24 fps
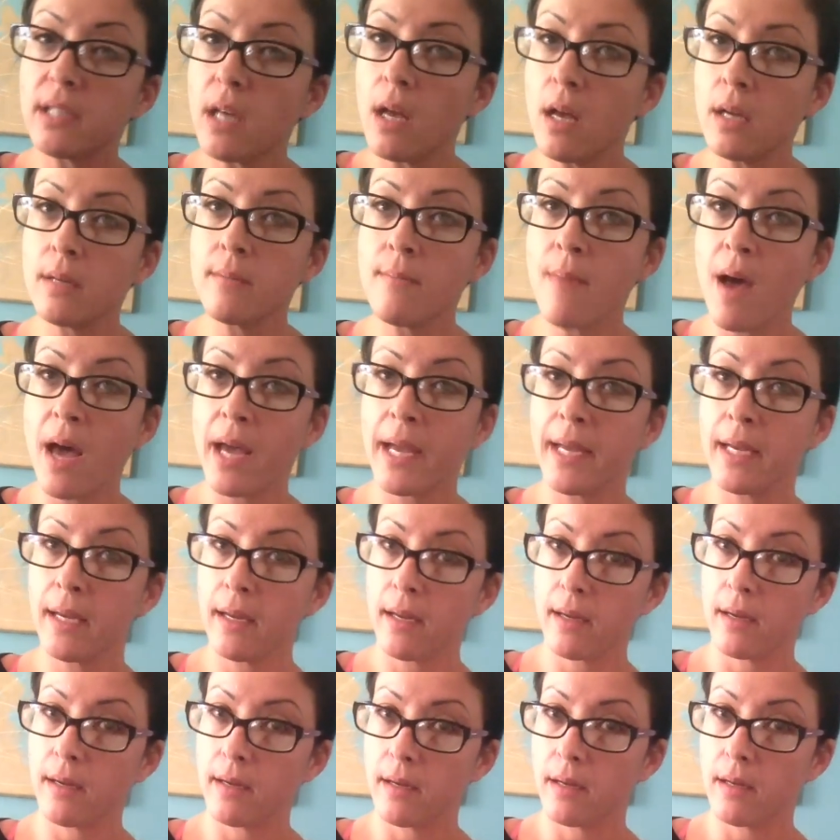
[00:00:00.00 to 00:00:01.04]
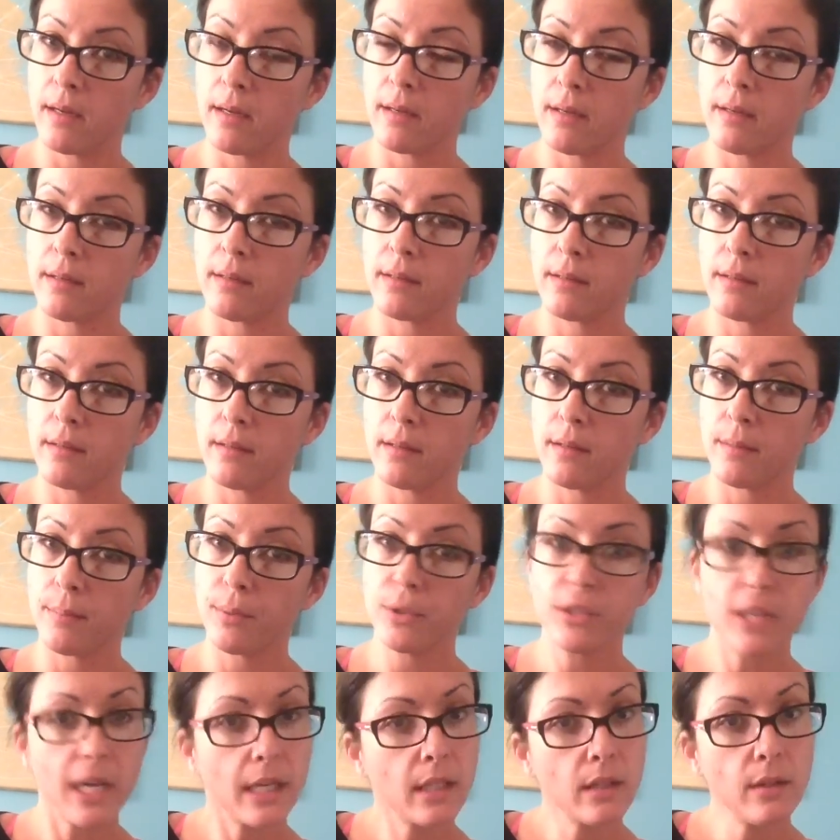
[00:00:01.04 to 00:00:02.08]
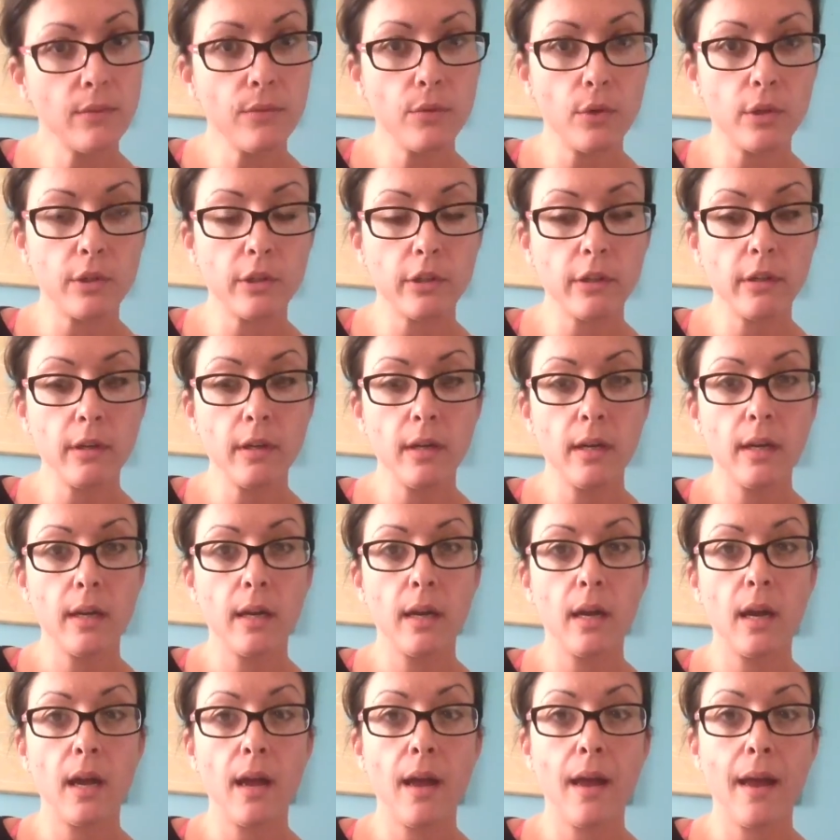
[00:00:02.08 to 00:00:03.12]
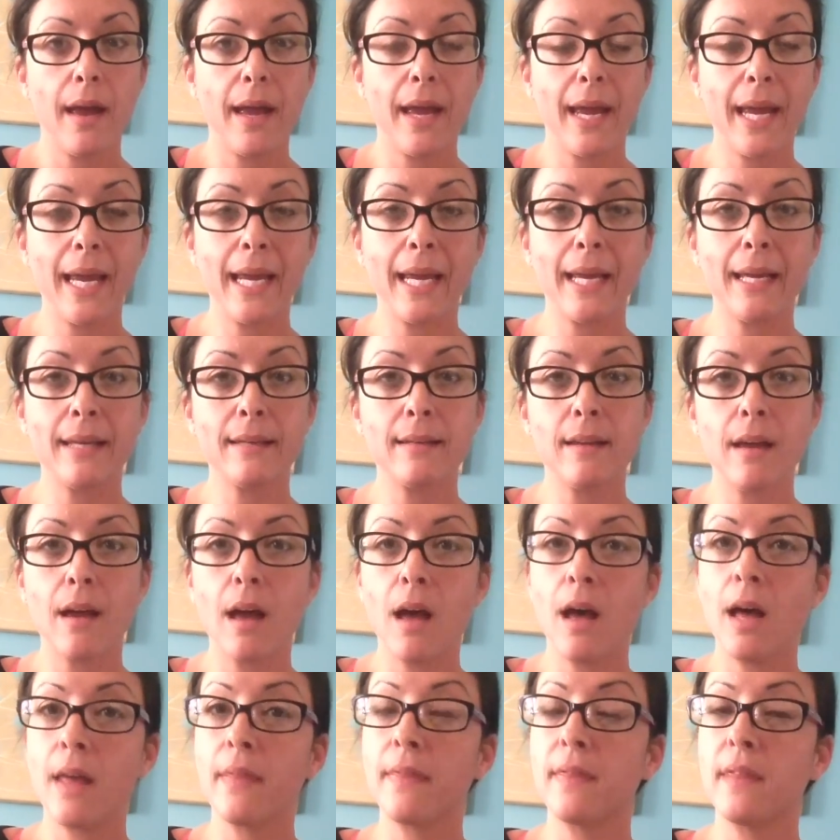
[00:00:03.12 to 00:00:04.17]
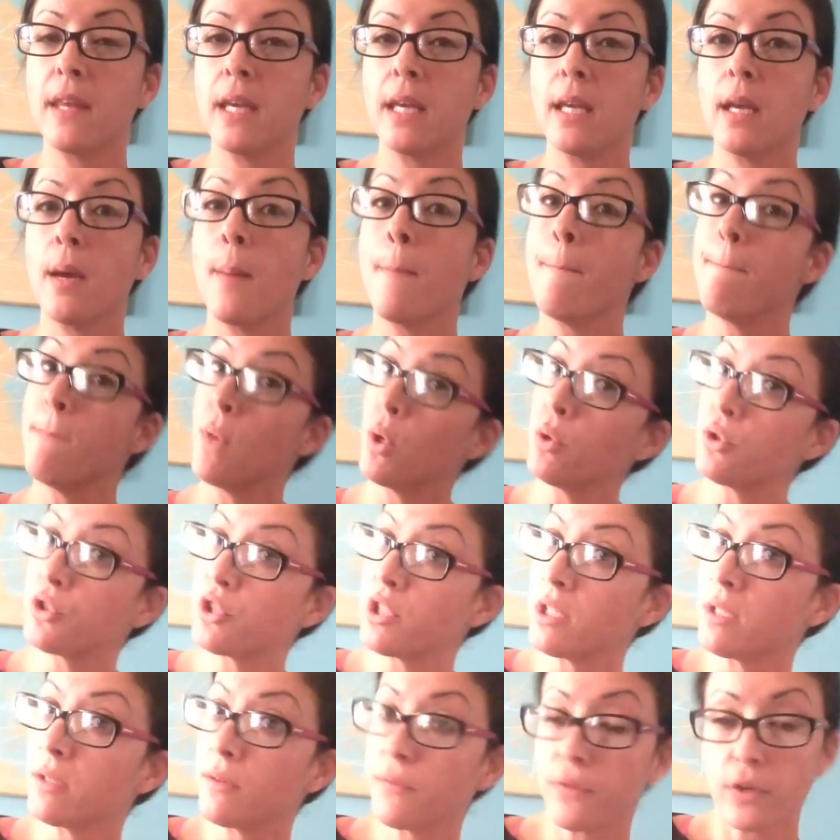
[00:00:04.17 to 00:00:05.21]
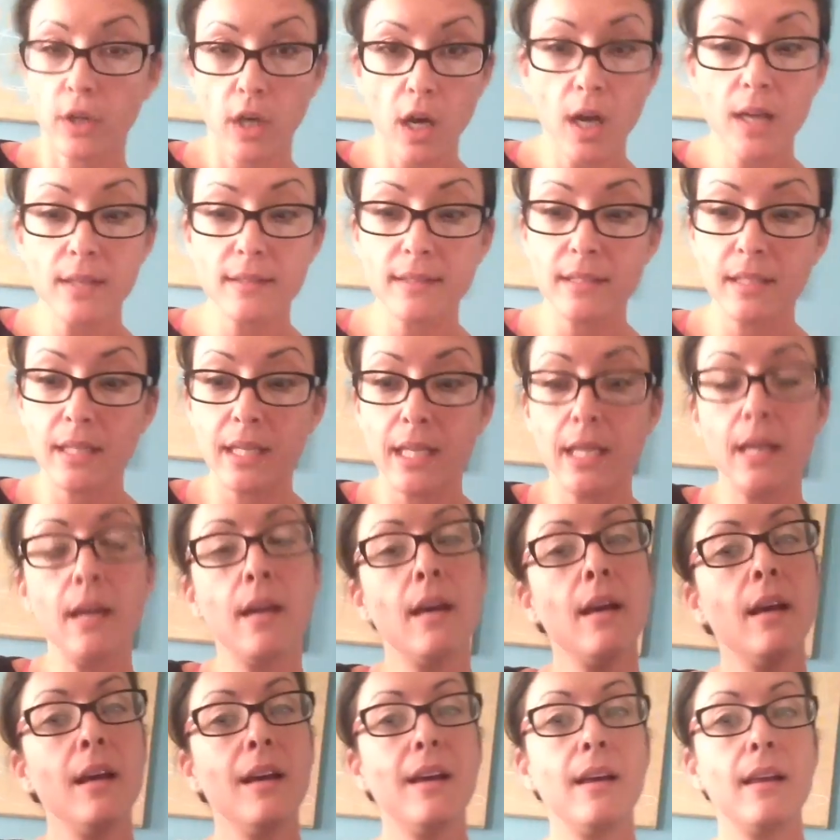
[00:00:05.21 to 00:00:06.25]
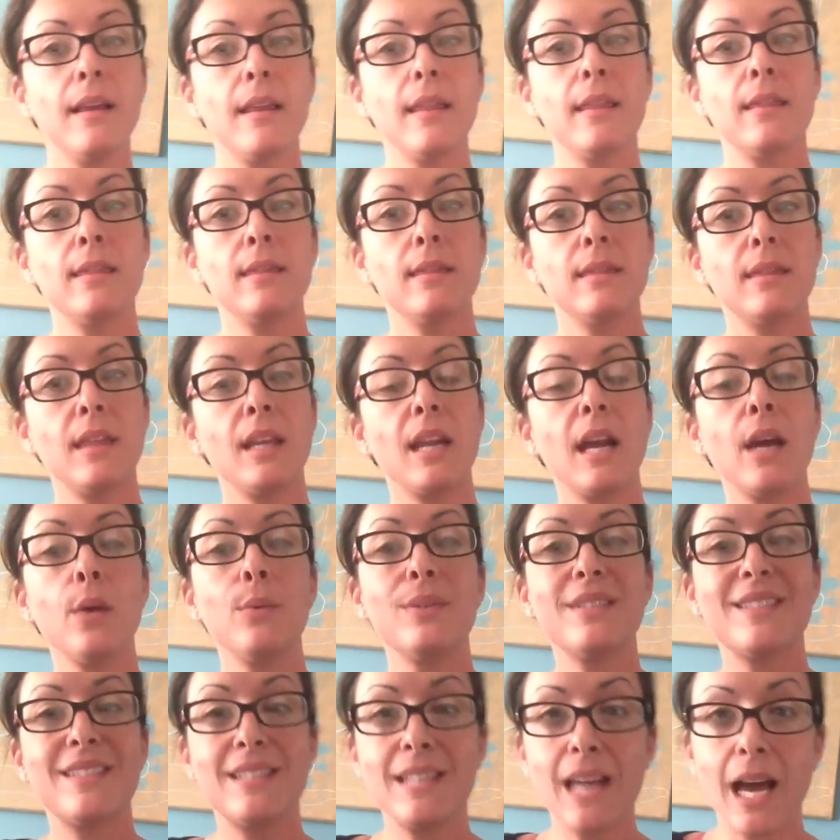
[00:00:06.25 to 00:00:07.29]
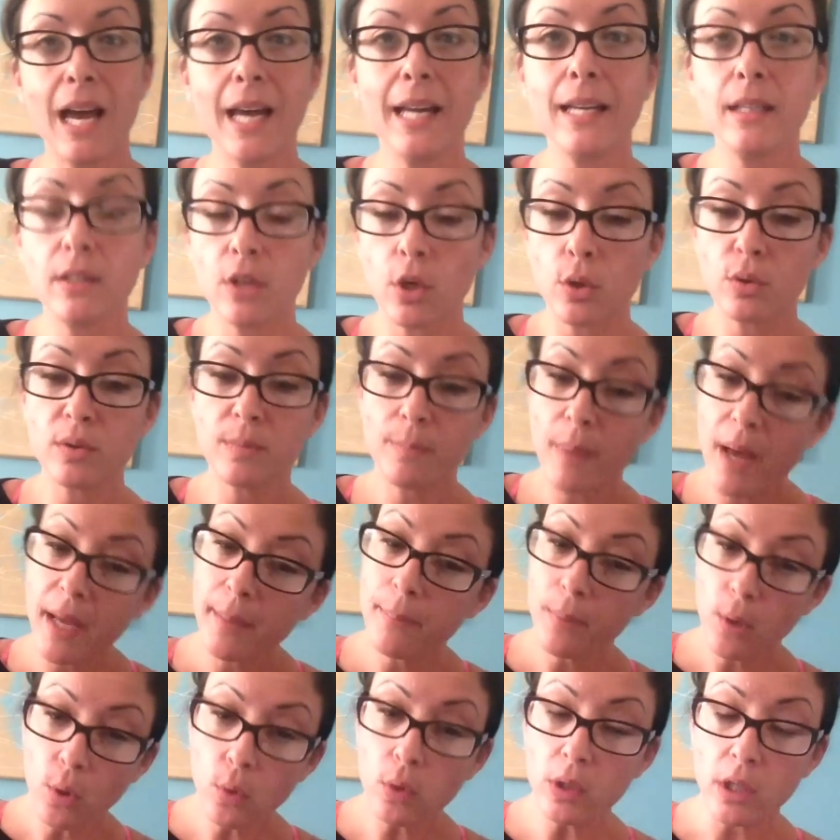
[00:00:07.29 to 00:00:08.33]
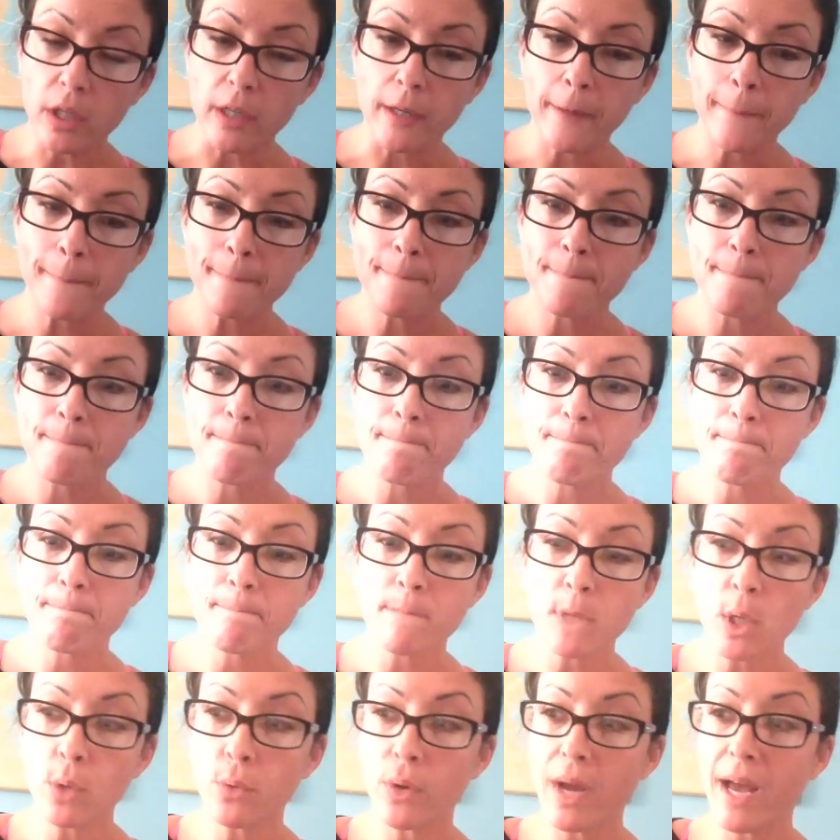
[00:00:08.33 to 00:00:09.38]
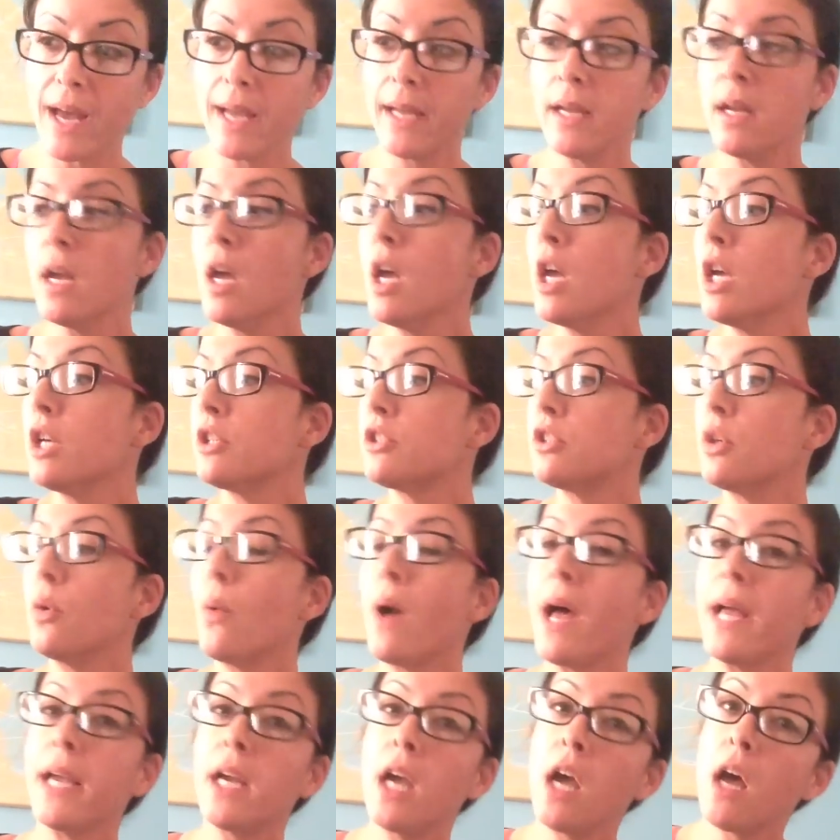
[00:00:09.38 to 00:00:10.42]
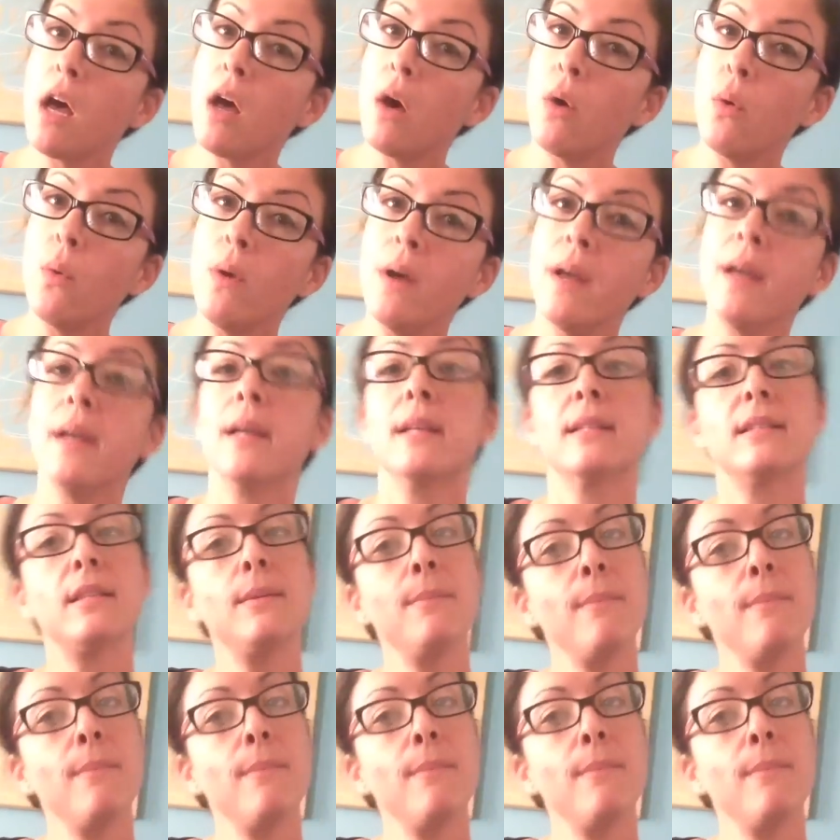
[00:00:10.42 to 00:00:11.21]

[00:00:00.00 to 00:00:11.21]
on my protective order and on the motion for custody that I was diagnosed bipolar, okay? So I go to